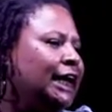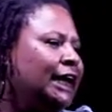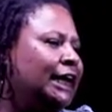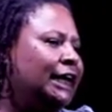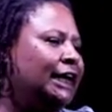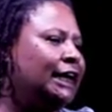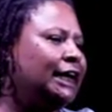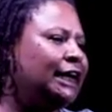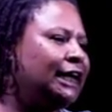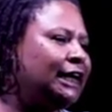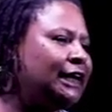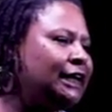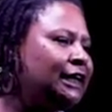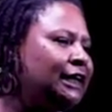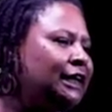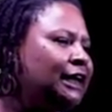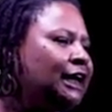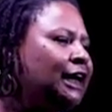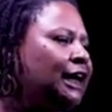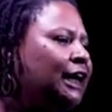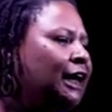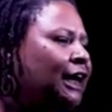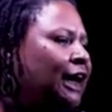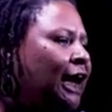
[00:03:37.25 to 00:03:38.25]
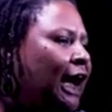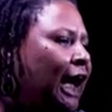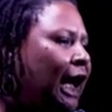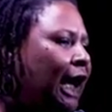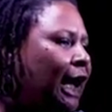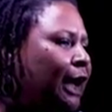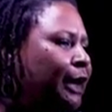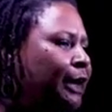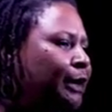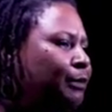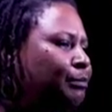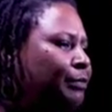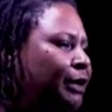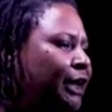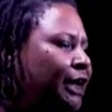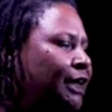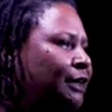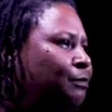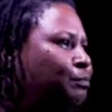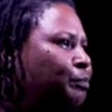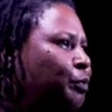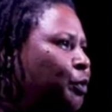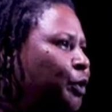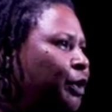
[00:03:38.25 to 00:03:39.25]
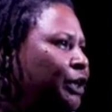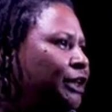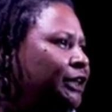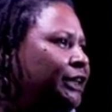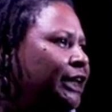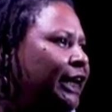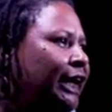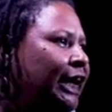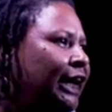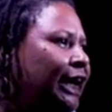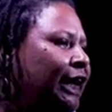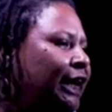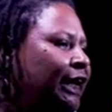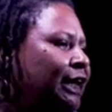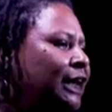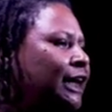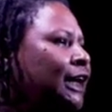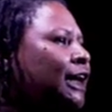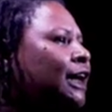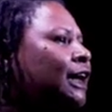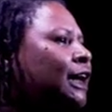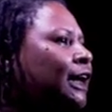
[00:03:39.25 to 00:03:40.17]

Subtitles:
and I am at point A,